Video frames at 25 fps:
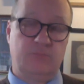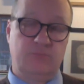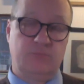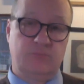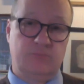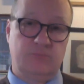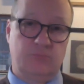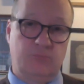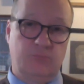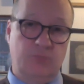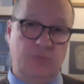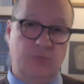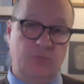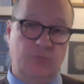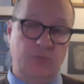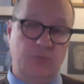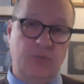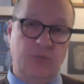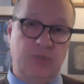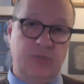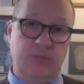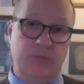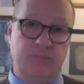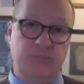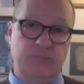we
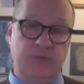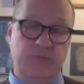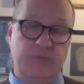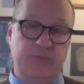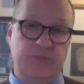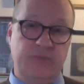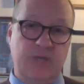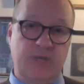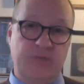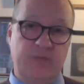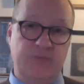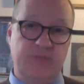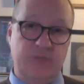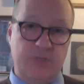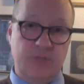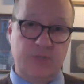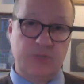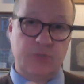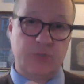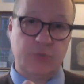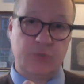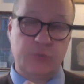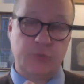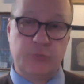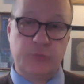really have dived
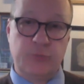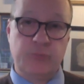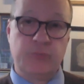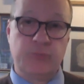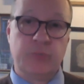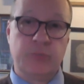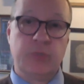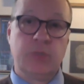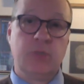into